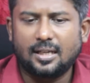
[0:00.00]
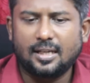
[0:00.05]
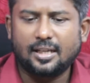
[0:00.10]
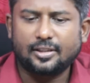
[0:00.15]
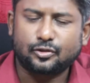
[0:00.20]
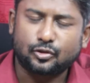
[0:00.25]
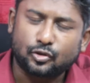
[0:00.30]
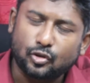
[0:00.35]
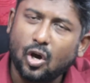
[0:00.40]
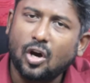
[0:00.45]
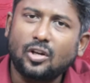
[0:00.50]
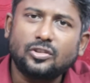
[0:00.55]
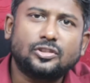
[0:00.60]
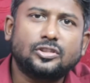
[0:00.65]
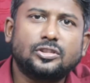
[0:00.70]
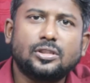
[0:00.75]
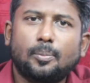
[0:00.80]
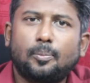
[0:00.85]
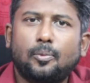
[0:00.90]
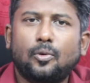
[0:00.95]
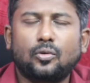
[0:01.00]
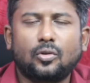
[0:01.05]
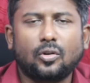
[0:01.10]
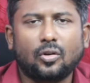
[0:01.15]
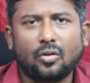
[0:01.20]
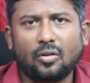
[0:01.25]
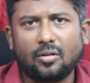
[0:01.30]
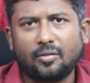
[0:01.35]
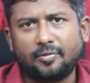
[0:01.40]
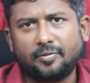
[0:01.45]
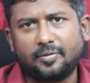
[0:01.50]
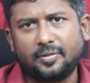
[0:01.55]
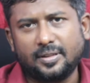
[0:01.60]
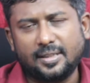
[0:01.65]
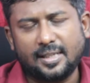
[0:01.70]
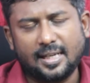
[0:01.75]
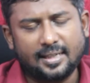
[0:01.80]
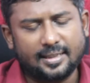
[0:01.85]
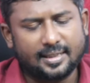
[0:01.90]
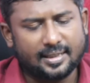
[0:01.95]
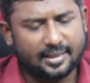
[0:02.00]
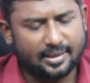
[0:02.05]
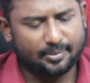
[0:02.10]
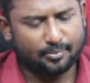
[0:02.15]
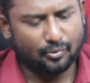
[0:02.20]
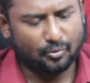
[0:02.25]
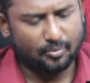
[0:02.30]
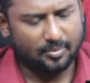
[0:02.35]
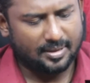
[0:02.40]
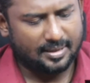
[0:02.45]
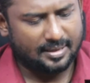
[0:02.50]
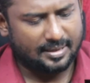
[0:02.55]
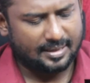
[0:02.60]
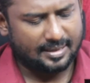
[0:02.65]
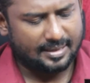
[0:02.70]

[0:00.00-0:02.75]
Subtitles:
a staunch supporter of the LTT movement,